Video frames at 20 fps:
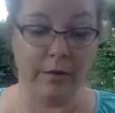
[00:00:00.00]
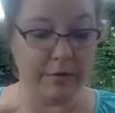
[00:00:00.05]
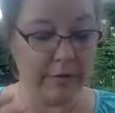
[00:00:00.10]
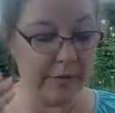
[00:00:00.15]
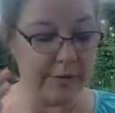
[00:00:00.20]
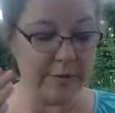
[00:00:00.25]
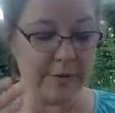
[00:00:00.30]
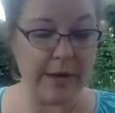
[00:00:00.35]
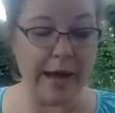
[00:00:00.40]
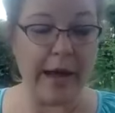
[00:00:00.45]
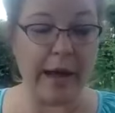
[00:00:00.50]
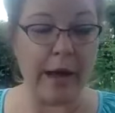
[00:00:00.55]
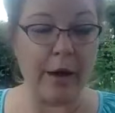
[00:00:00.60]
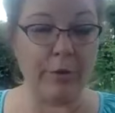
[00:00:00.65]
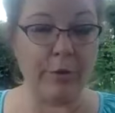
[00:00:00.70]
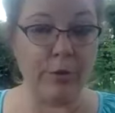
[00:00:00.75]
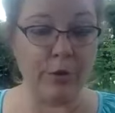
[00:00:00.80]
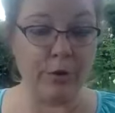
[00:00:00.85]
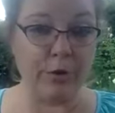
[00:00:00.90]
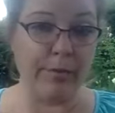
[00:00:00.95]
this
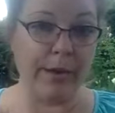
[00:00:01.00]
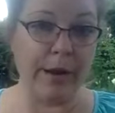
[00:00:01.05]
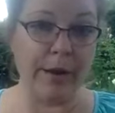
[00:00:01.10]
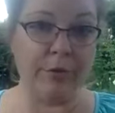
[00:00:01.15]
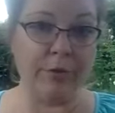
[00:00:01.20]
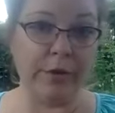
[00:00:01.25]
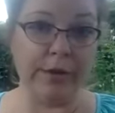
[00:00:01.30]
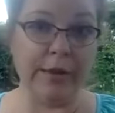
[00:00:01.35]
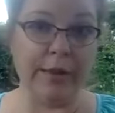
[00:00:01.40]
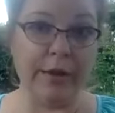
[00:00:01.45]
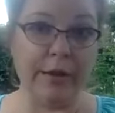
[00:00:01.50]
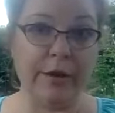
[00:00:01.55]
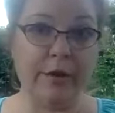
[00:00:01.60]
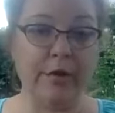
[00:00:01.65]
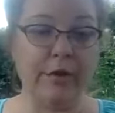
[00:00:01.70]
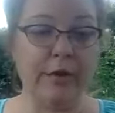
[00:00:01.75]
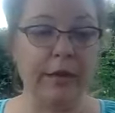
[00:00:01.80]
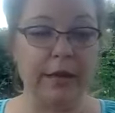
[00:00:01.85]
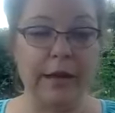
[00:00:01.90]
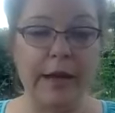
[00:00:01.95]
outer boundary
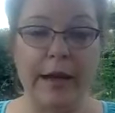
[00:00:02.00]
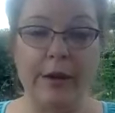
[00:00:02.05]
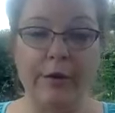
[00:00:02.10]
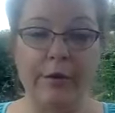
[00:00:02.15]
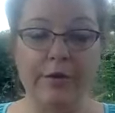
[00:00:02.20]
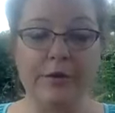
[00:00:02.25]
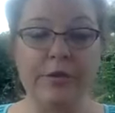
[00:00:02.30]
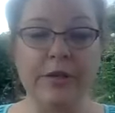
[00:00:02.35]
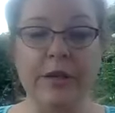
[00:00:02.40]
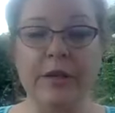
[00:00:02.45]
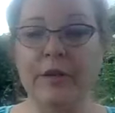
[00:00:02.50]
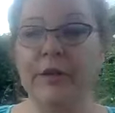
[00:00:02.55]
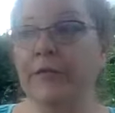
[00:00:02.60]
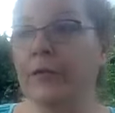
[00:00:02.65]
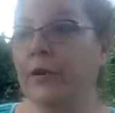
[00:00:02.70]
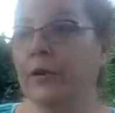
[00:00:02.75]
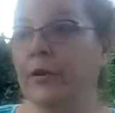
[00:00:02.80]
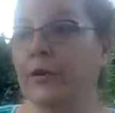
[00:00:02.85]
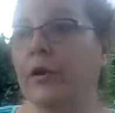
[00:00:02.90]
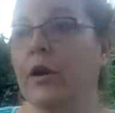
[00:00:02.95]
layer, the outer skin of
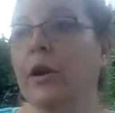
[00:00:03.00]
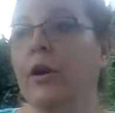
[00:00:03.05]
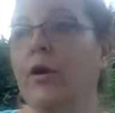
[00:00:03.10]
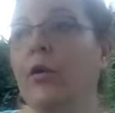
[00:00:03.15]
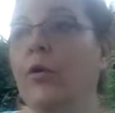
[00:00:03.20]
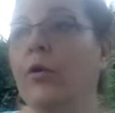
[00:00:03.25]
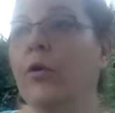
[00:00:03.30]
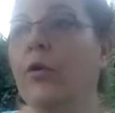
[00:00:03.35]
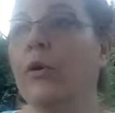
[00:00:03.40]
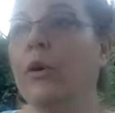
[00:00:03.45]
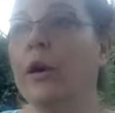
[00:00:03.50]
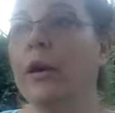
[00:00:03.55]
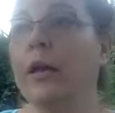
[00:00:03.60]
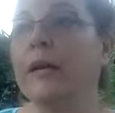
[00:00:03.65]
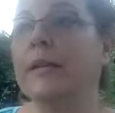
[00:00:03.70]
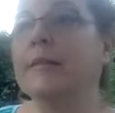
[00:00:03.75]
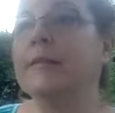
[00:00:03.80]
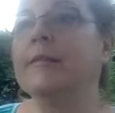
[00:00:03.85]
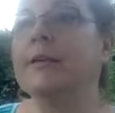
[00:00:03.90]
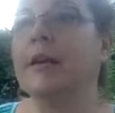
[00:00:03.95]
your aura.
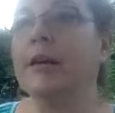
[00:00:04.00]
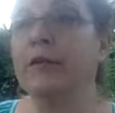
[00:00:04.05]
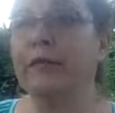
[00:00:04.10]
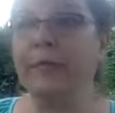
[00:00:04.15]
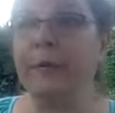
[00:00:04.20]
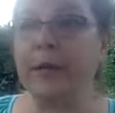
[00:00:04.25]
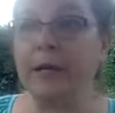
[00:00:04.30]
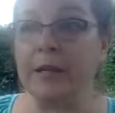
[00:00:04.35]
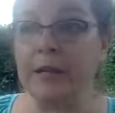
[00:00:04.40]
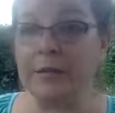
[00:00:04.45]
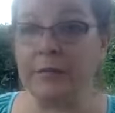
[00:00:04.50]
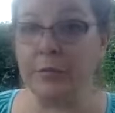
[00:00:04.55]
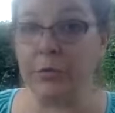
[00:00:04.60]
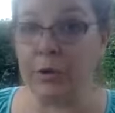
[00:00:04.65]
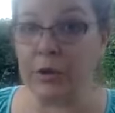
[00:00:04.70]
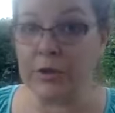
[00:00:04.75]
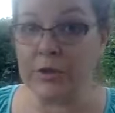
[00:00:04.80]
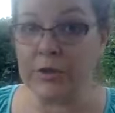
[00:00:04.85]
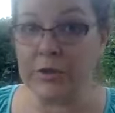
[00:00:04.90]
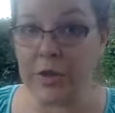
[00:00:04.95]
Instead of being
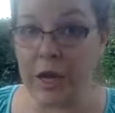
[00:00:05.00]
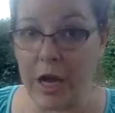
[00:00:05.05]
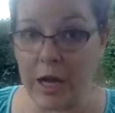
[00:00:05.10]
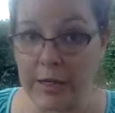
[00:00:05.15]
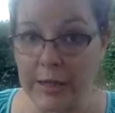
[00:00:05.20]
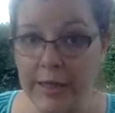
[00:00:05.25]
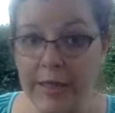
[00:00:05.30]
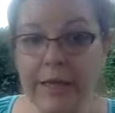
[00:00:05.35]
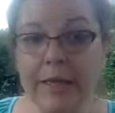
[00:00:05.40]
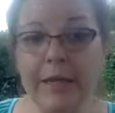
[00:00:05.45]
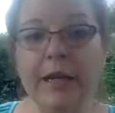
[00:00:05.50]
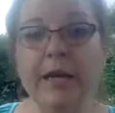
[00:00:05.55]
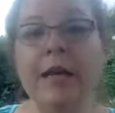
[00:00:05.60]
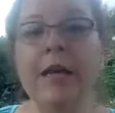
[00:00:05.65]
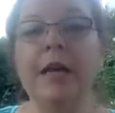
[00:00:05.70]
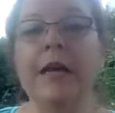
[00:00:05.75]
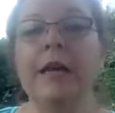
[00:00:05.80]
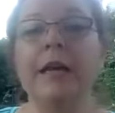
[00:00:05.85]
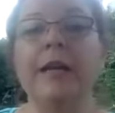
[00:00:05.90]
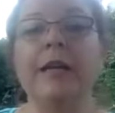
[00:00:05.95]
more solid,
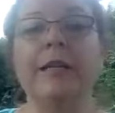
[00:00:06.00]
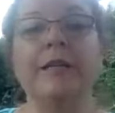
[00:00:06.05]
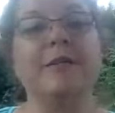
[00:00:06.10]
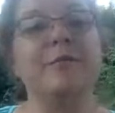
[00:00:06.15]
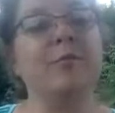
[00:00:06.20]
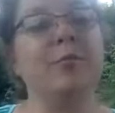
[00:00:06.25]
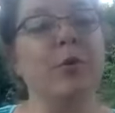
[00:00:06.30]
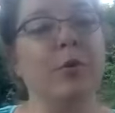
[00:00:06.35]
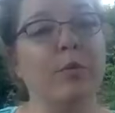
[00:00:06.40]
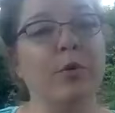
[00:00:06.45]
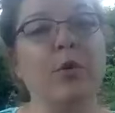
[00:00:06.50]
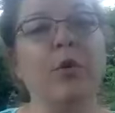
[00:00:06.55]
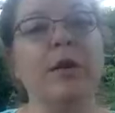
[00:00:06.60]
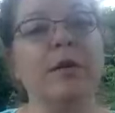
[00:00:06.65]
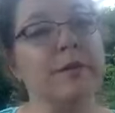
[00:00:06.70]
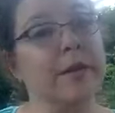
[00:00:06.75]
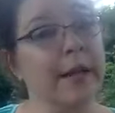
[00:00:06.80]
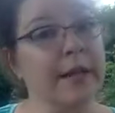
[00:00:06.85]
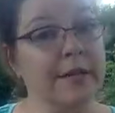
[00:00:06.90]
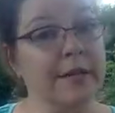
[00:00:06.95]
it's more
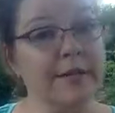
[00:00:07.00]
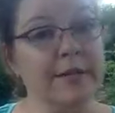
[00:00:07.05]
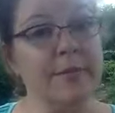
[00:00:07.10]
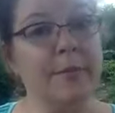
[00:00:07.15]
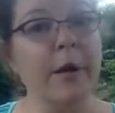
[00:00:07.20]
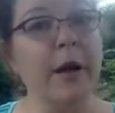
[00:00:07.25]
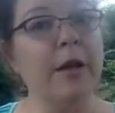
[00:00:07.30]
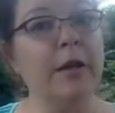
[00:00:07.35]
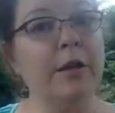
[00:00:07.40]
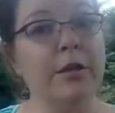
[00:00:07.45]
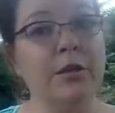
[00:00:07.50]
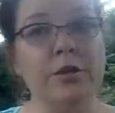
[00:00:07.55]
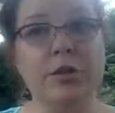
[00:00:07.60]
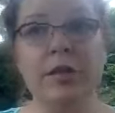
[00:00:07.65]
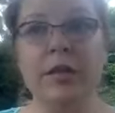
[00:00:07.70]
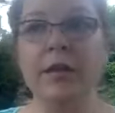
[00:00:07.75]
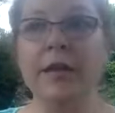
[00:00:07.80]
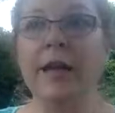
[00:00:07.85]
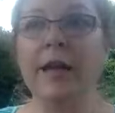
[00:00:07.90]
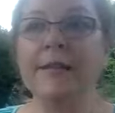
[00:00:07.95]
porous, like a sponge.
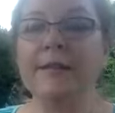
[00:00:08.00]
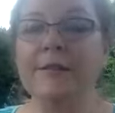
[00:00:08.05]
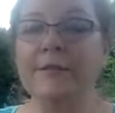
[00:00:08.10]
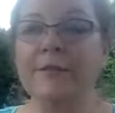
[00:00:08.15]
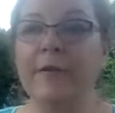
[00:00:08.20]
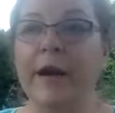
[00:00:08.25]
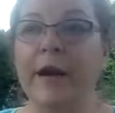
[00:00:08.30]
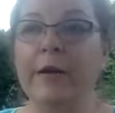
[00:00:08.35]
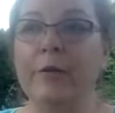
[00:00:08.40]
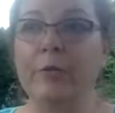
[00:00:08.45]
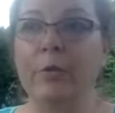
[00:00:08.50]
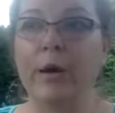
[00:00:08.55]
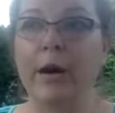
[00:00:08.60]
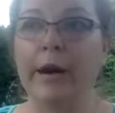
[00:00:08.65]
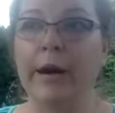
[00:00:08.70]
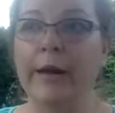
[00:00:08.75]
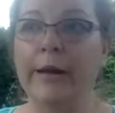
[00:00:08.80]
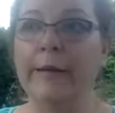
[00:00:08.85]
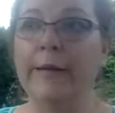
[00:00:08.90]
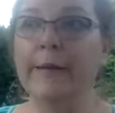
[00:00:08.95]
And that's in fact
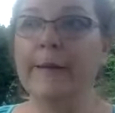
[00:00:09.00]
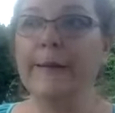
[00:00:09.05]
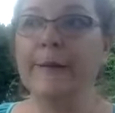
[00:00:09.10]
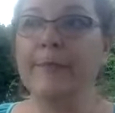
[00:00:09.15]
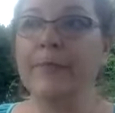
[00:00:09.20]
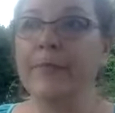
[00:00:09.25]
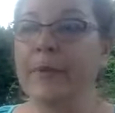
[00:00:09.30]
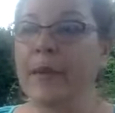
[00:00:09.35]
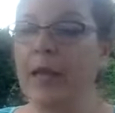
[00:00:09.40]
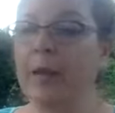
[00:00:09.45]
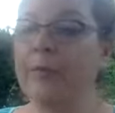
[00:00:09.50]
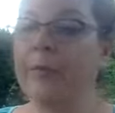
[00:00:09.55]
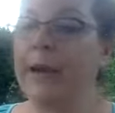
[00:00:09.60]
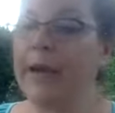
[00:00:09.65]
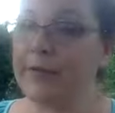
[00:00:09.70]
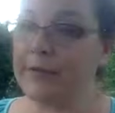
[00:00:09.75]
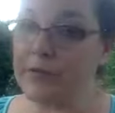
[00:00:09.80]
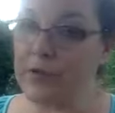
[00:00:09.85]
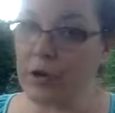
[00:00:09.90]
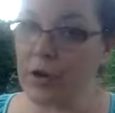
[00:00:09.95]
why
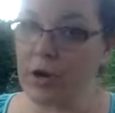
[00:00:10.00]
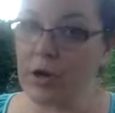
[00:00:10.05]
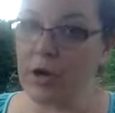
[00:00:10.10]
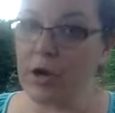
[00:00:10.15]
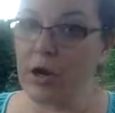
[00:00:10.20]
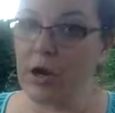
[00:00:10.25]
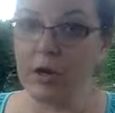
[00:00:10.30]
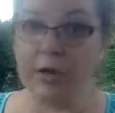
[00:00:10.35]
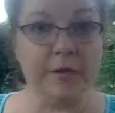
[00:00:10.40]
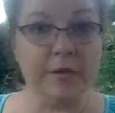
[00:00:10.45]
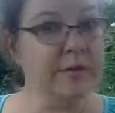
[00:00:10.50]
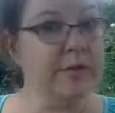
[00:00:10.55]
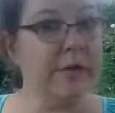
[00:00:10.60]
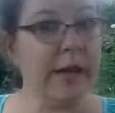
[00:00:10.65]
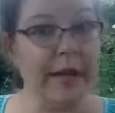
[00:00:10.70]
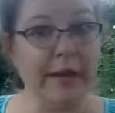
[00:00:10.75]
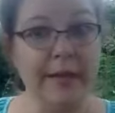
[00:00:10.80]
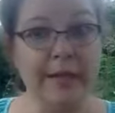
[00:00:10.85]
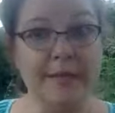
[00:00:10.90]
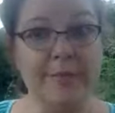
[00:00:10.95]
empaths are called
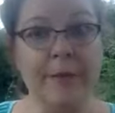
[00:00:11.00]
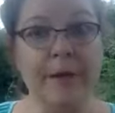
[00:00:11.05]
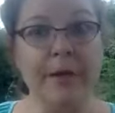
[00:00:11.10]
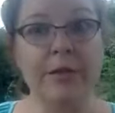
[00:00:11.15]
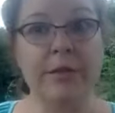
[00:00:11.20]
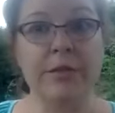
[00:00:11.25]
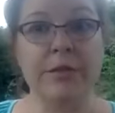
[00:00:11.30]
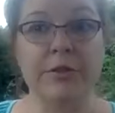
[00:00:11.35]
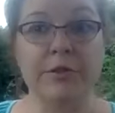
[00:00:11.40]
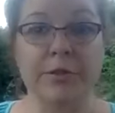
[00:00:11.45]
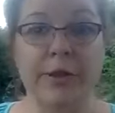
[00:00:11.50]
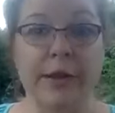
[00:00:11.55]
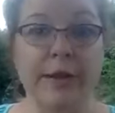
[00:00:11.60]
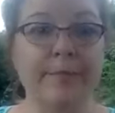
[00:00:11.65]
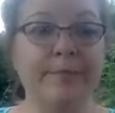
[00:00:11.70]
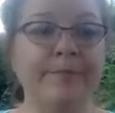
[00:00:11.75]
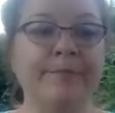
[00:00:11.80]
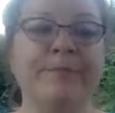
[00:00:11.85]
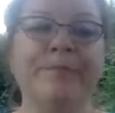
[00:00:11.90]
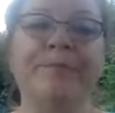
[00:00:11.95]
psychic sponges, right?
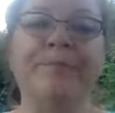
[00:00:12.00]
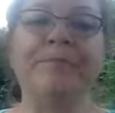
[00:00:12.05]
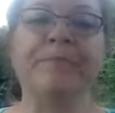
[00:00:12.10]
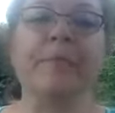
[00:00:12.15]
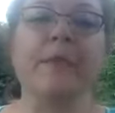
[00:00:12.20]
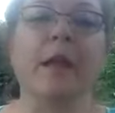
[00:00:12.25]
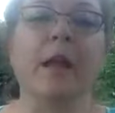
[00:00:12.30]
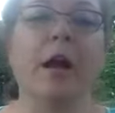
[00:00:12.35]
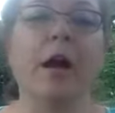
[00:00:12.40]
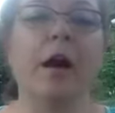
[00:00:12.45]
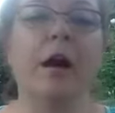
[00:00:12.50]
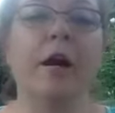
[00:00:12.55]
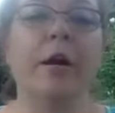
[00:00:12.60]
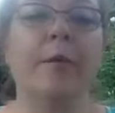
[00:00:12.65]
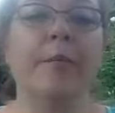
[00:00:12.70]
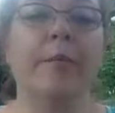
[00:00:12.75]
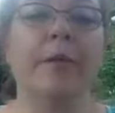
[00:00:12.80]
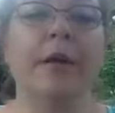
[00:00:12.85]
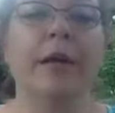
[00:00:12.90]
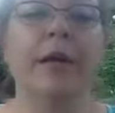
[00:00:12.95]
And